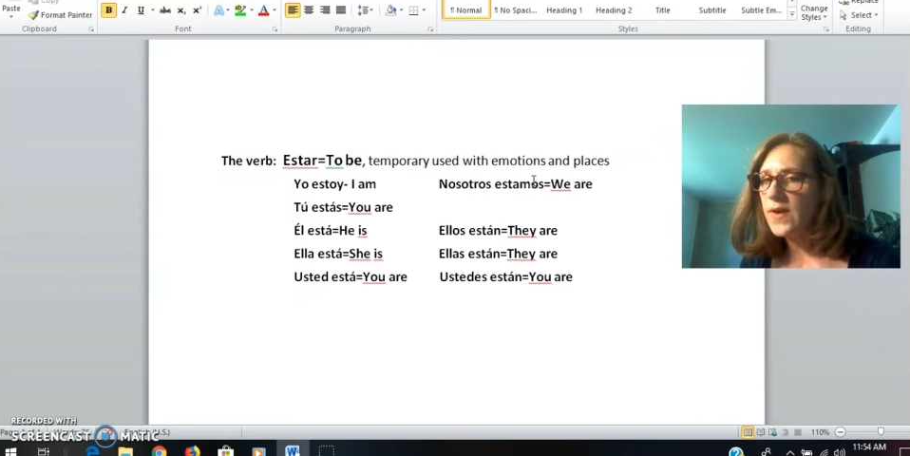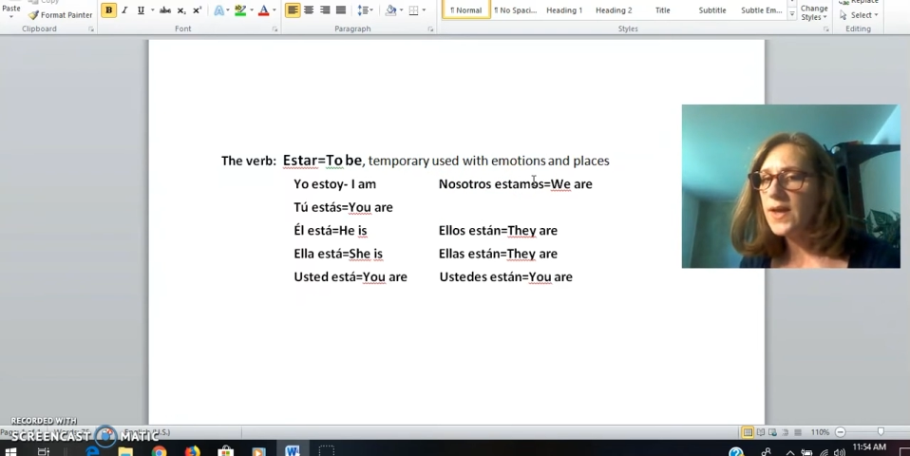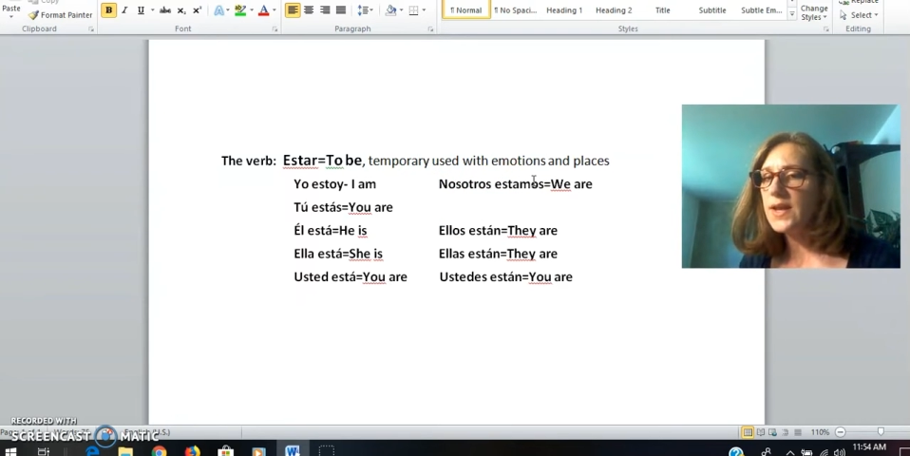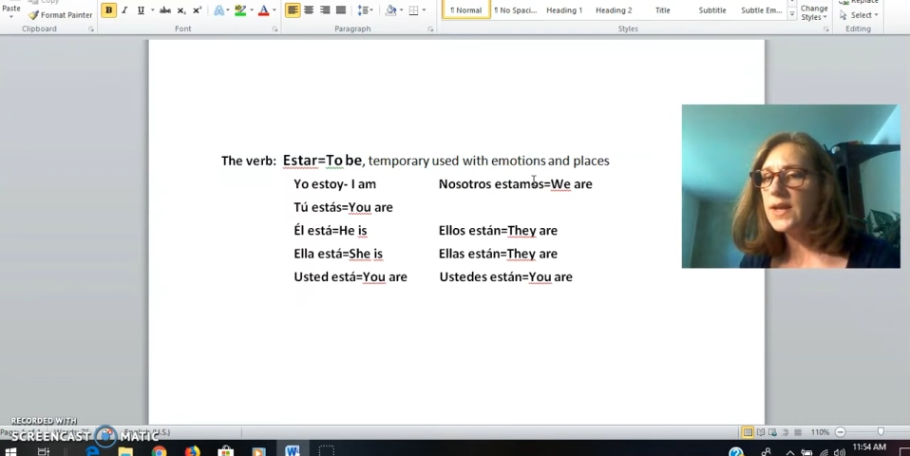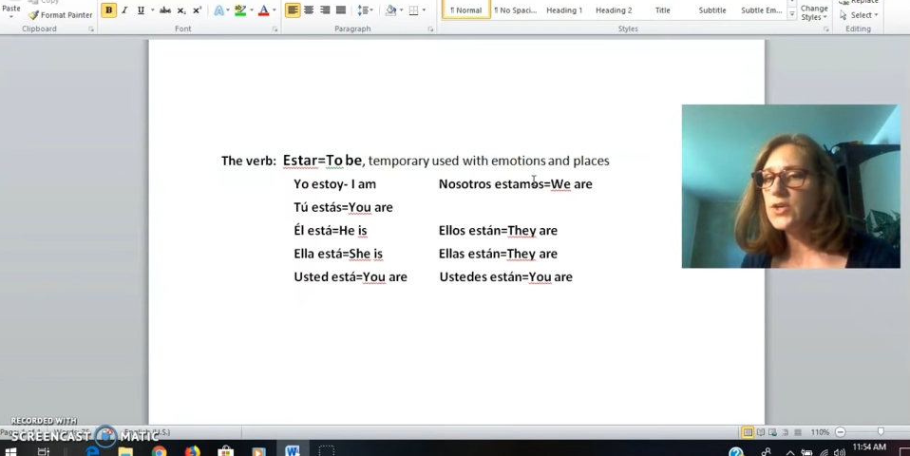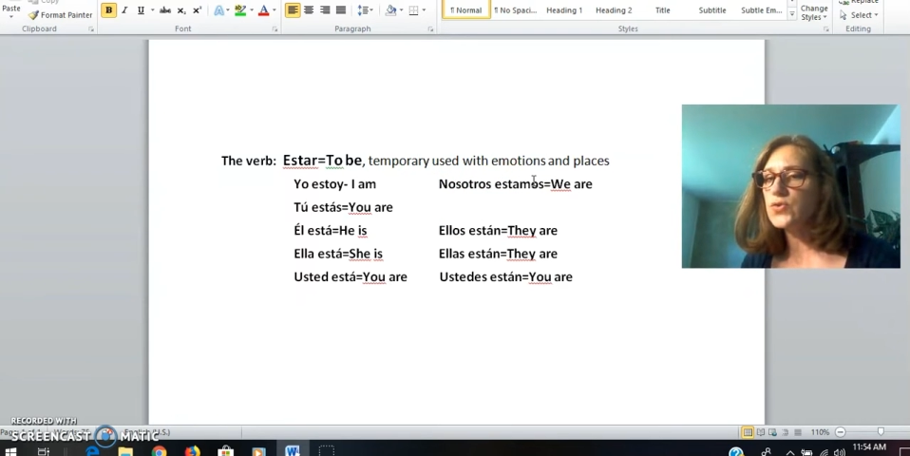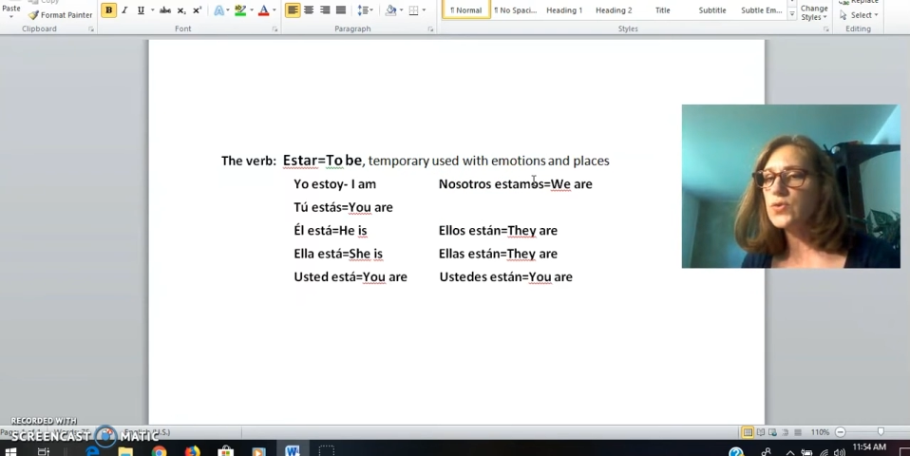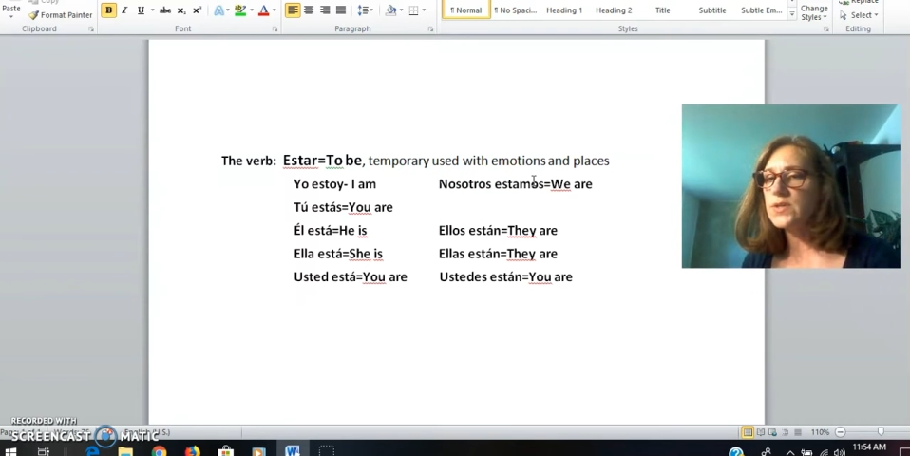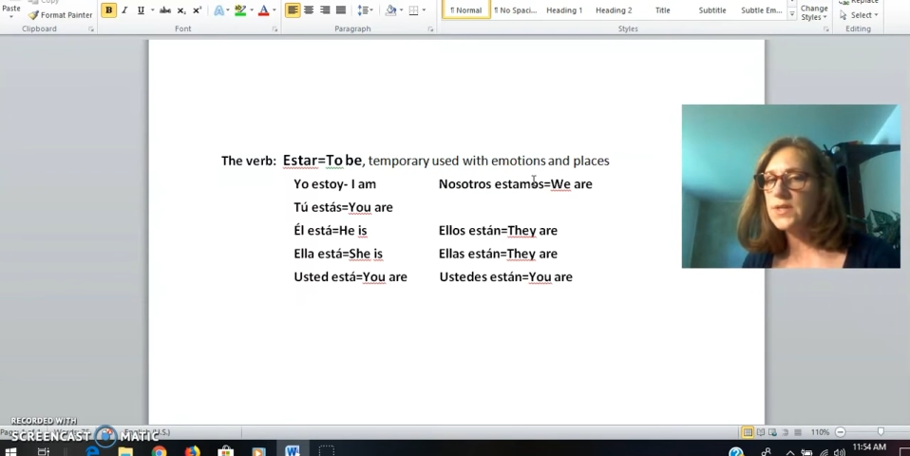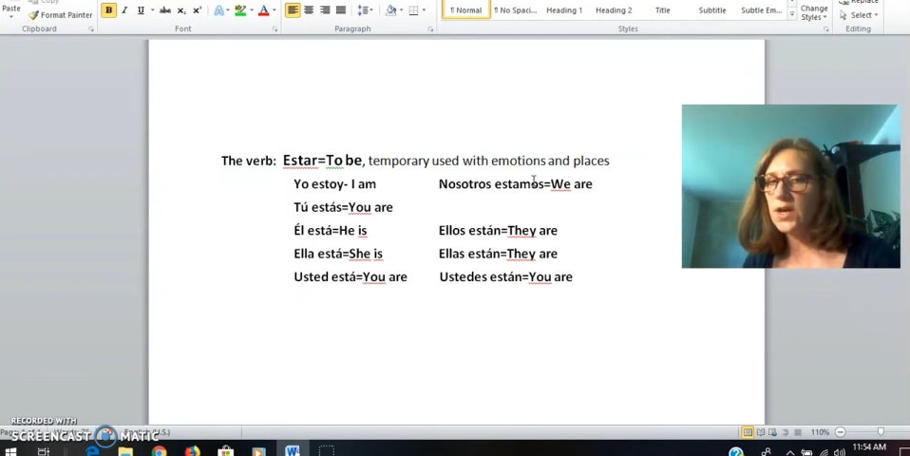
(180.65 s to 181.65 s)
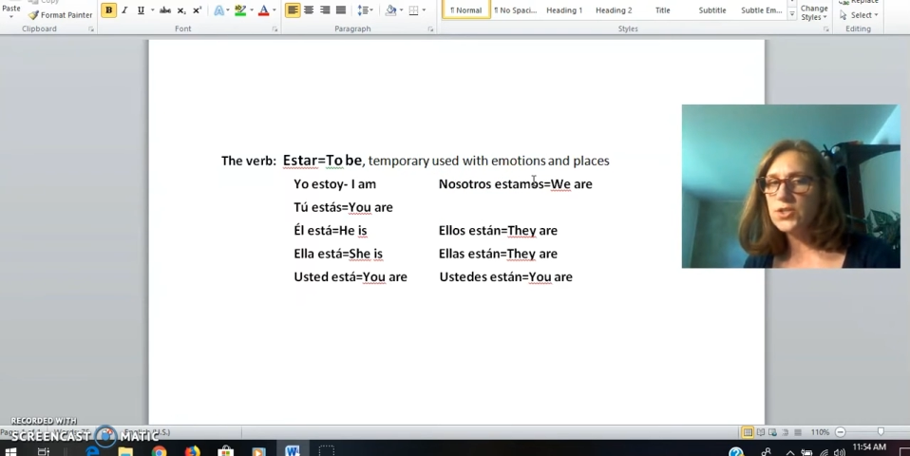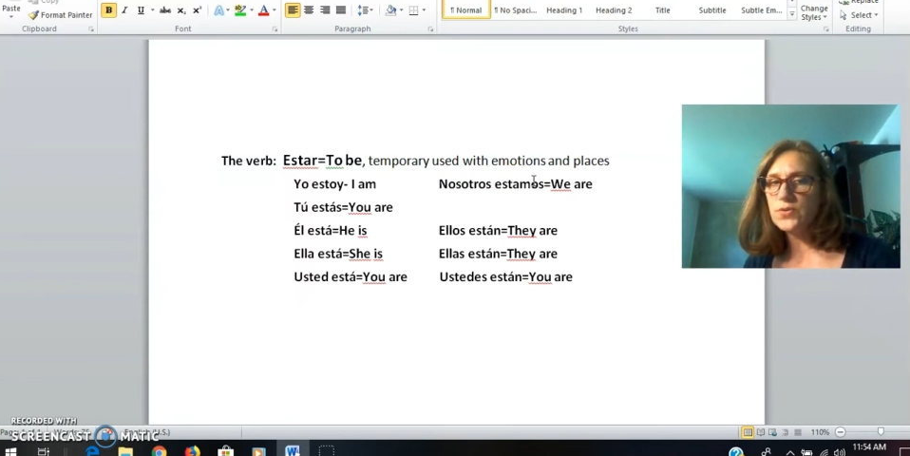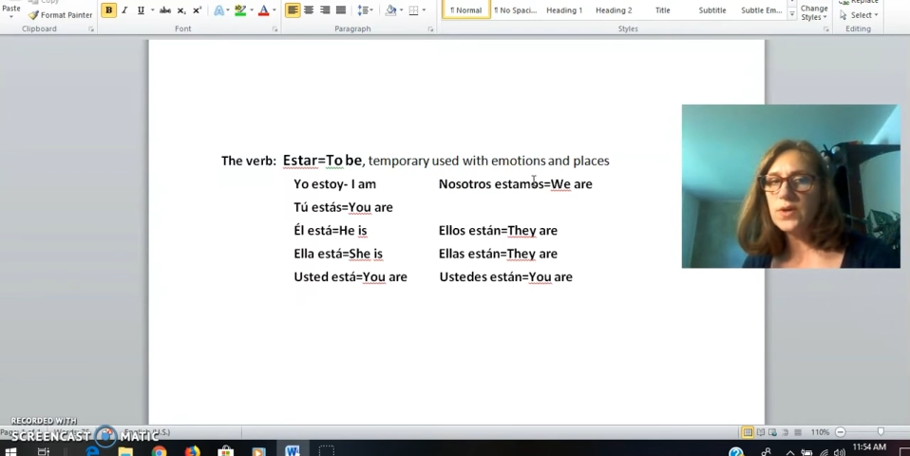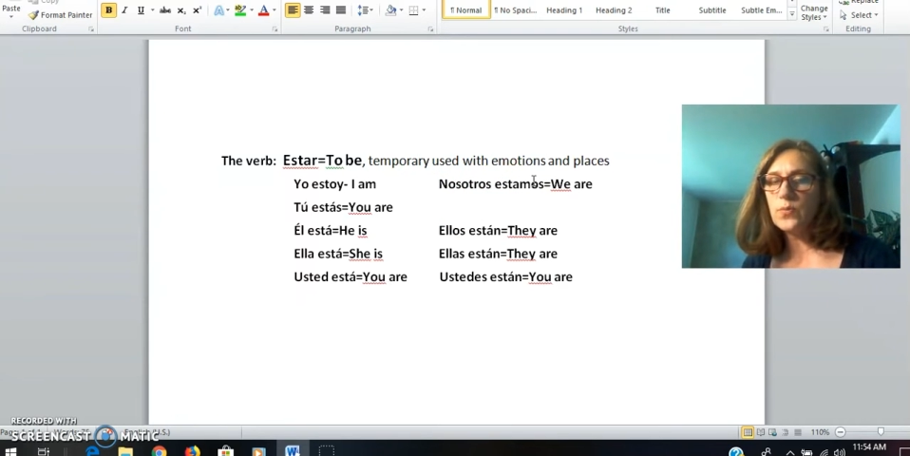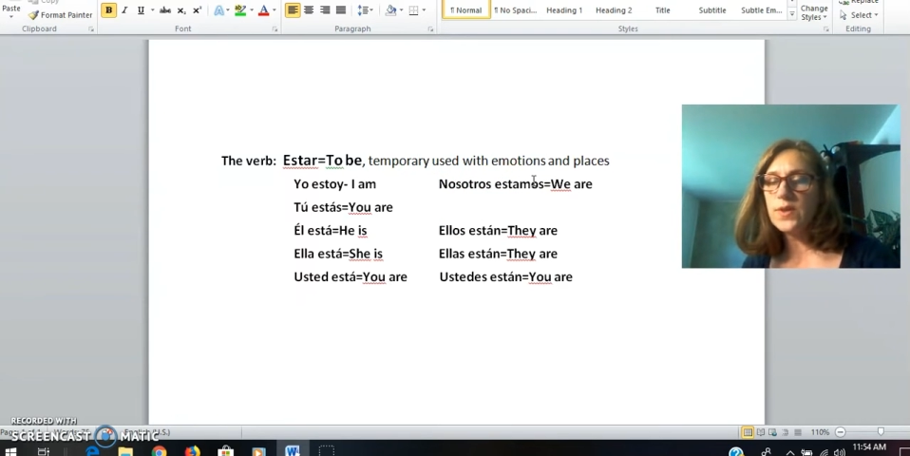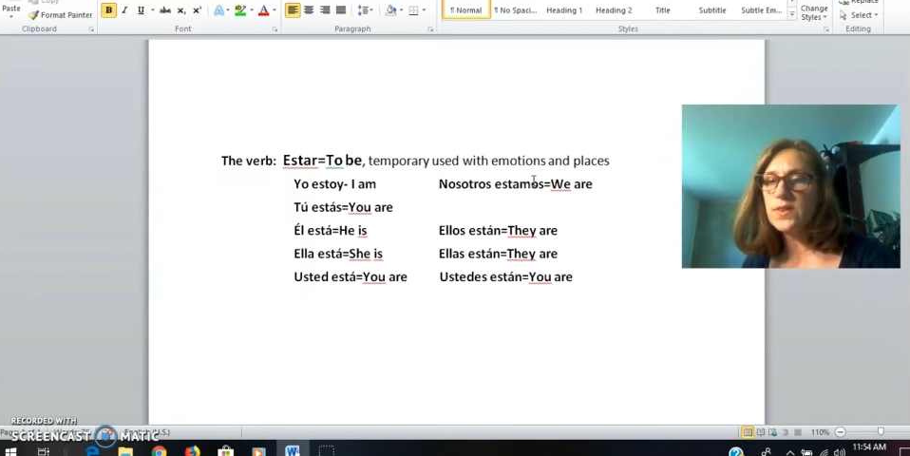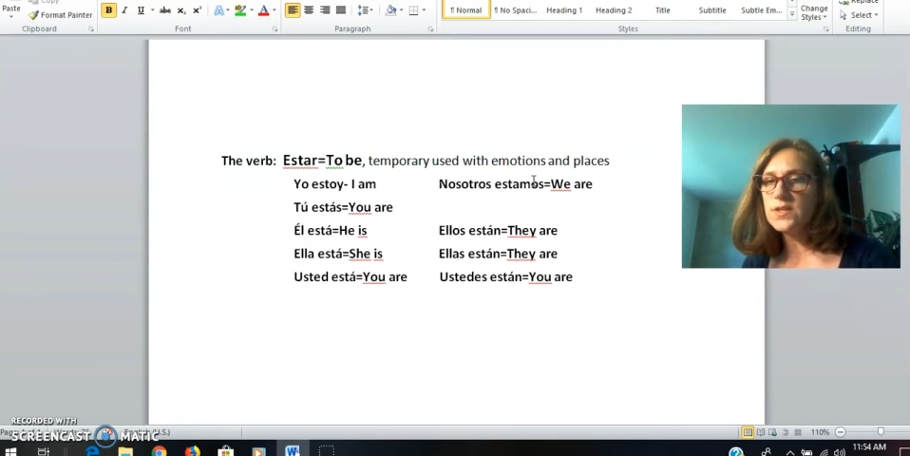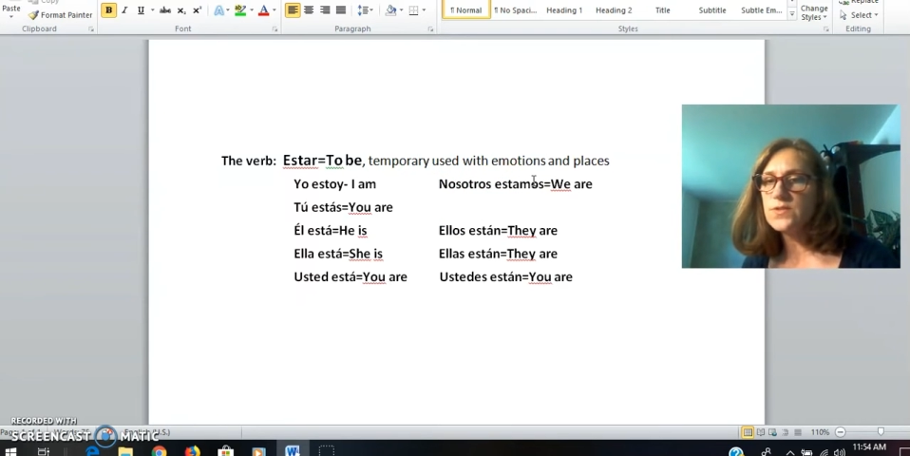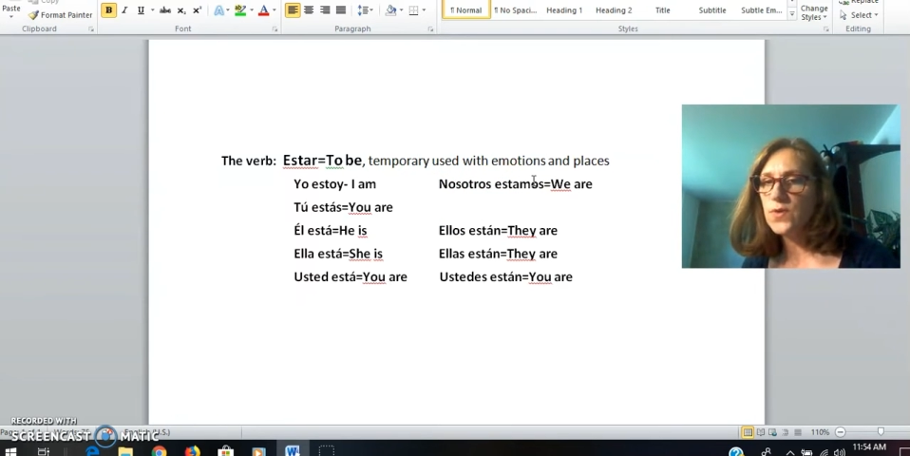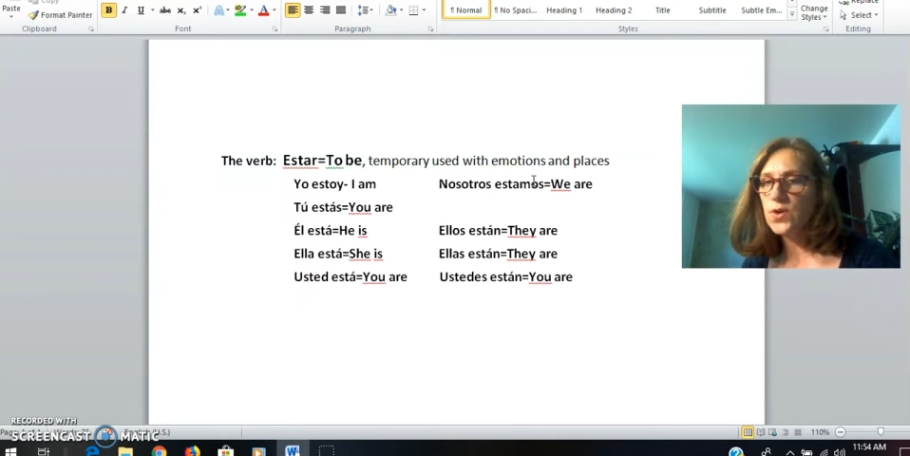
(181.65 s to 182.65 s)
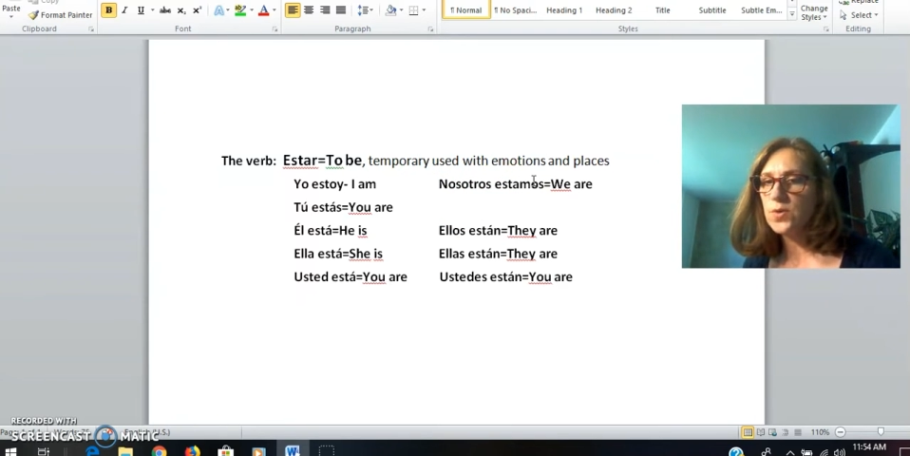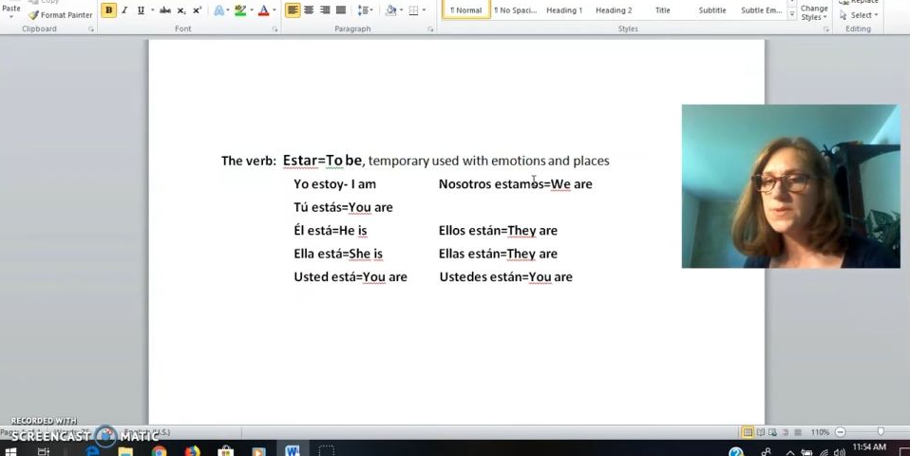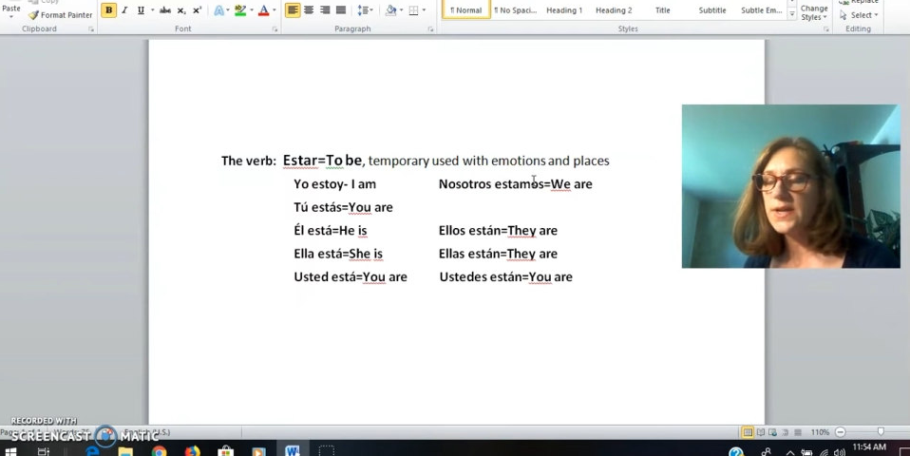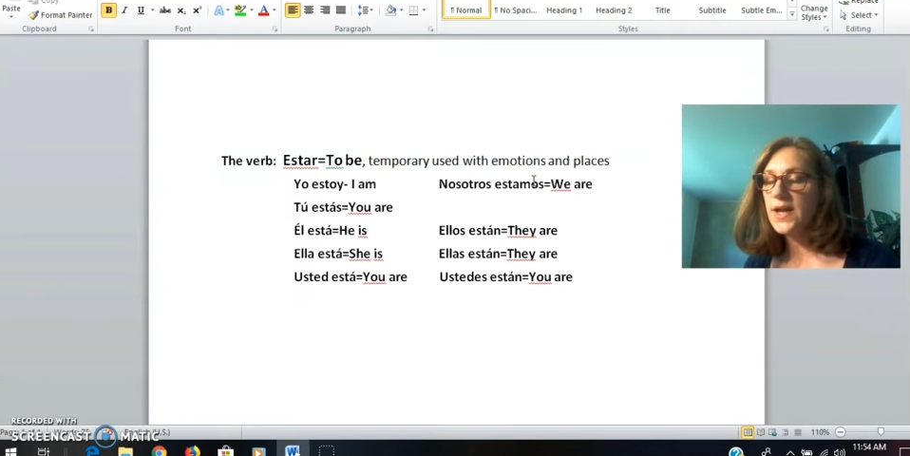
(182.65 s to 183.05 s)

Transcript: and introductory with these verbs.